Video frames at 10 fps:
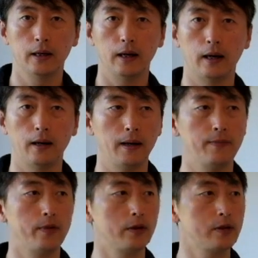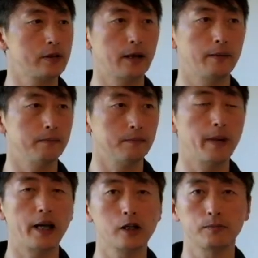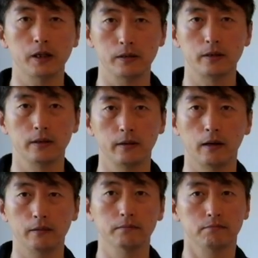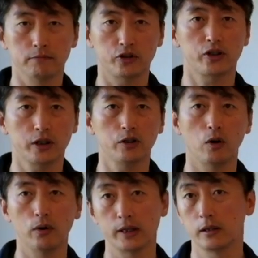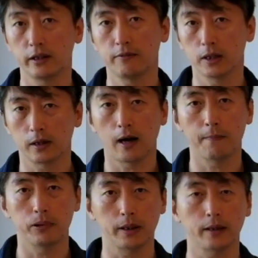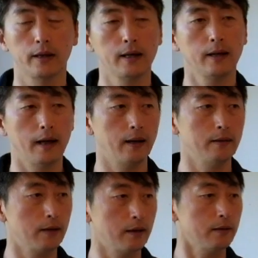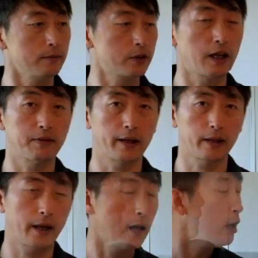and there's a management. CEO is leaving the company, stuff like that.